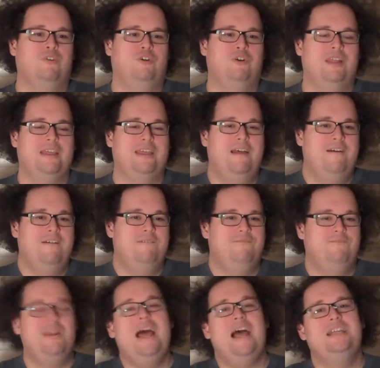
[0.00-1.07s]
or like
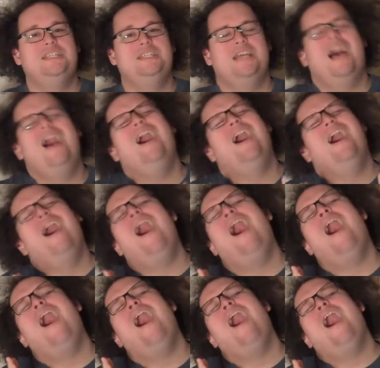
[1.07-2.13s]
Flash,
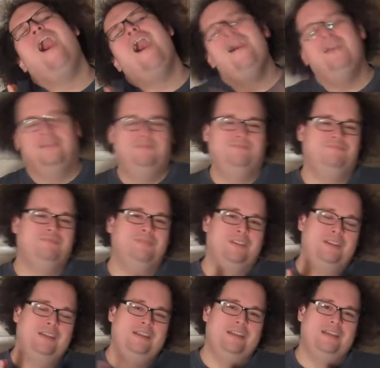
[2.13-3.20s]

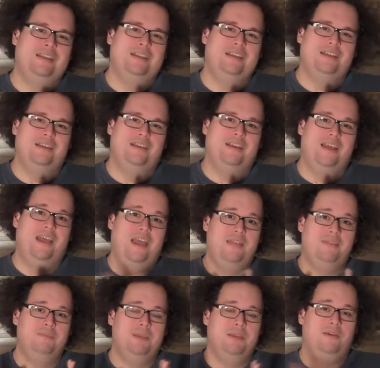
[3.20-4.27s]

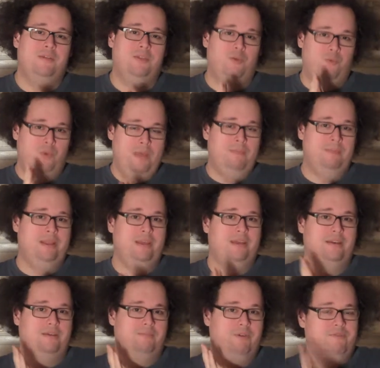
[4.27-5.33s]
and the
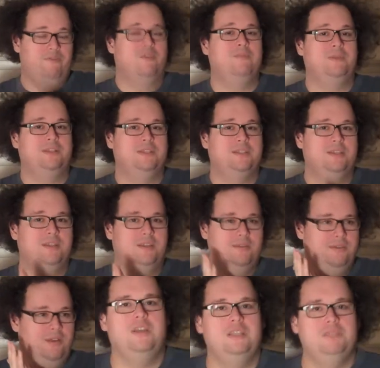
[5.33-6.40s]
Wembley performance.
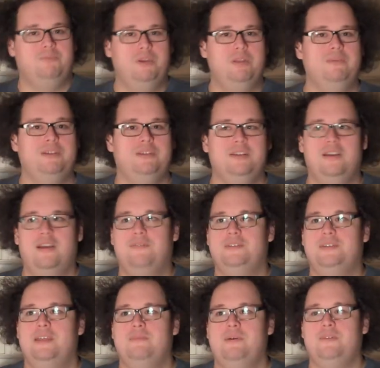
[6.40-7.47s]
That's pretty much it I have
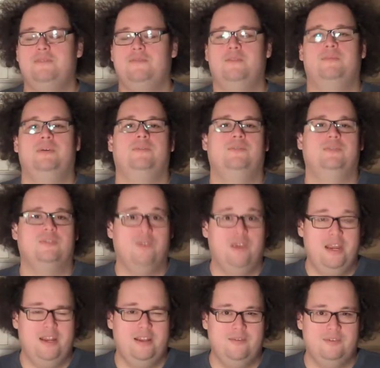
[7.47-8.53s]
to say about this film. It was
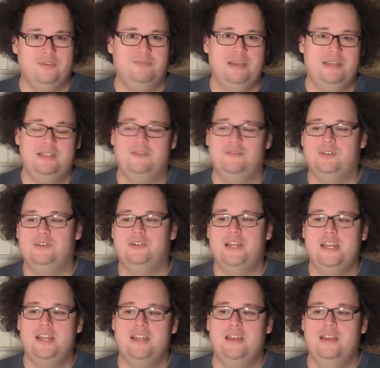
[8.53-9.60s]
great, it was amazing, it was
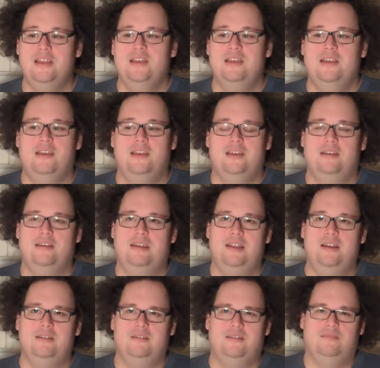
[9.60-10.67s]
entertaining, it
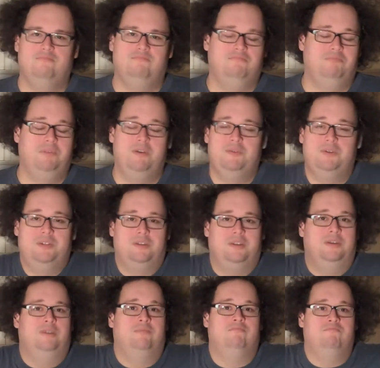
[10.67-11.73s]
was
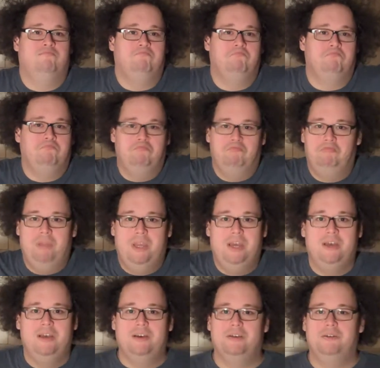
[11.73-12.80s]
just good.
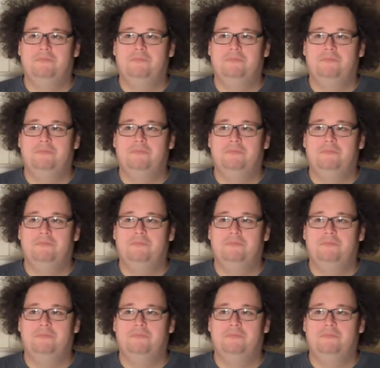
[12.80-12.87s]
Yeah,